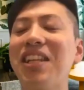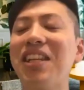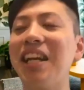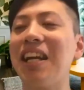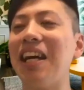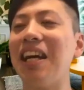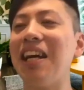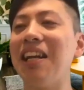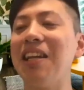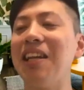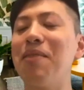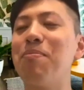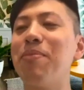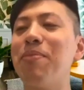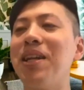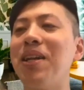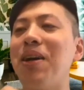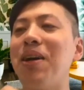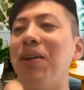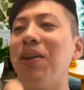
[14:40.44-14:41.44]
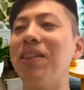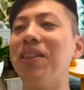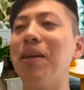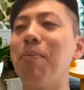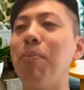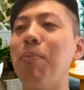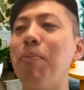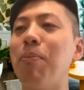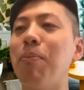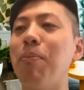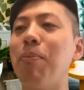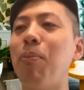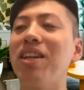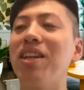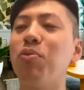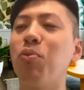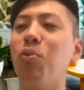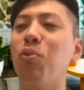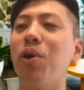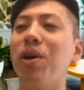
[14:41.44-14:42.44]
a little bit on the
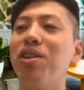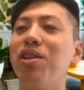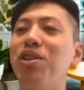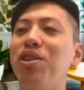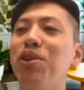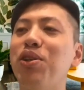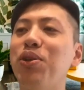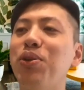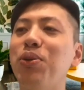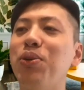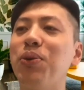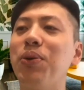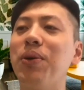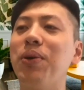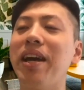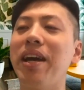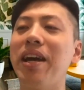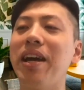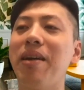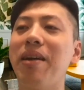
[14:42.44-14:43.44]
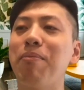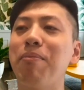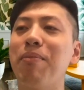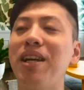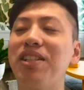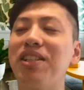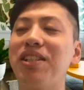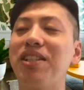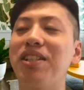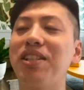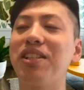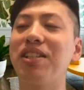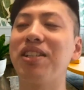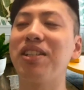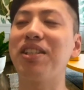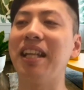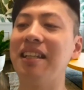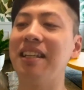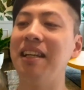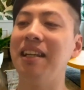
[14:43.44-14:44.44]
point where you mentioned
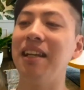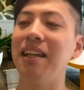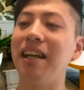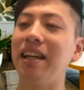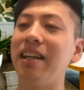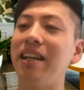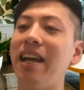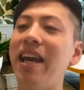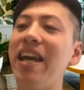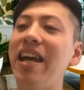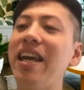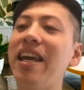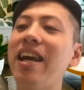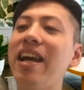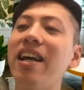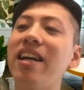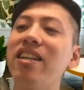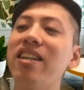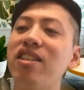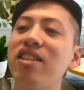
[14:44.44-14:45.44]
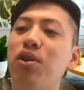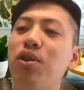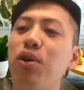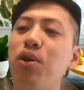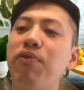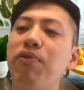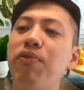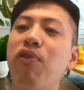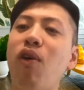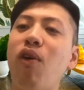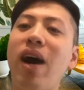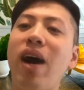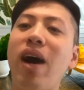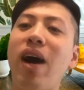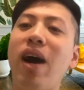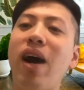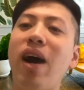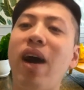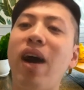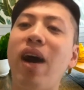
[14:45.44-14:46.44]
that like AI is good for
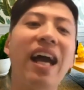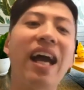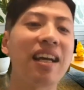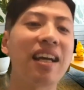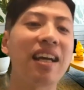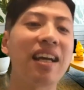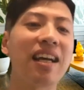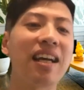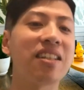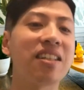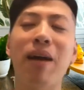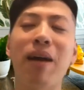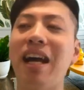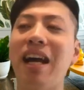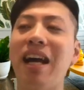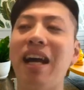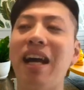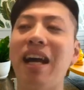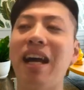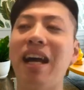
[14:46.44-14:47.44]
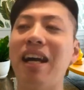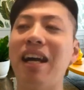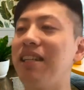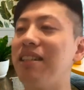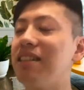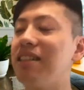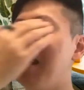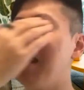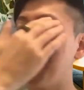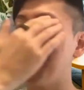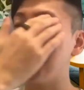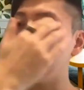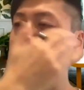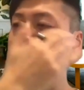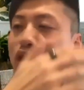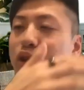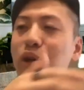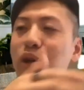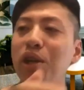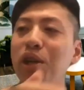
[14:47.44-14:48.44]
analyzing the past, right?
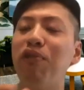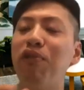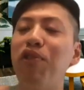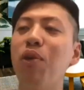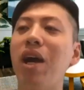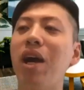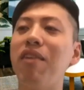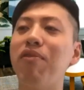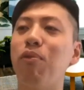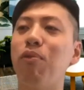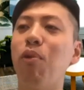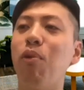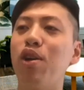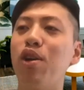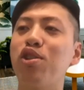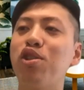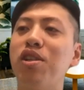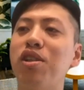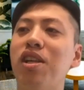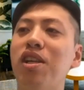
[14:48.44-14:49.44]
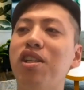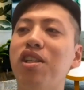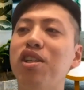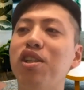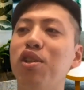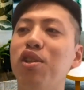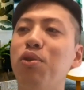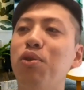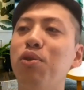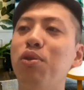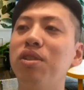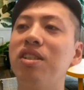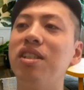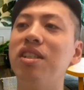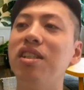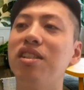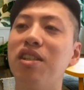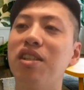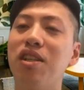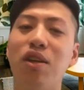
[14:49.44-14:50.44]
I'm not sure if you have watched the new
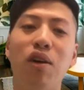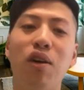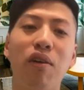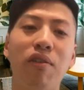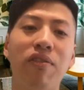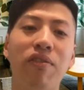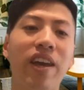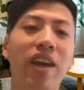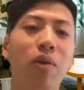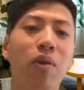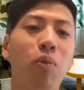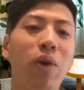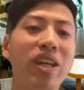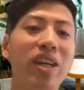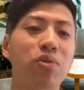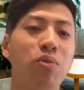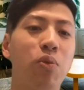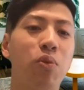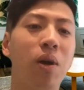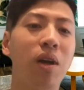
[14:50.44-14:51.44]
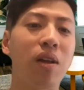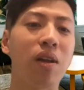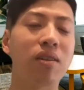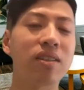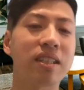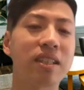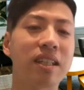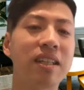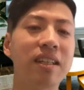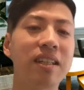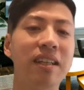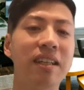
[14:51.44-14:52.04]
season of Westworld.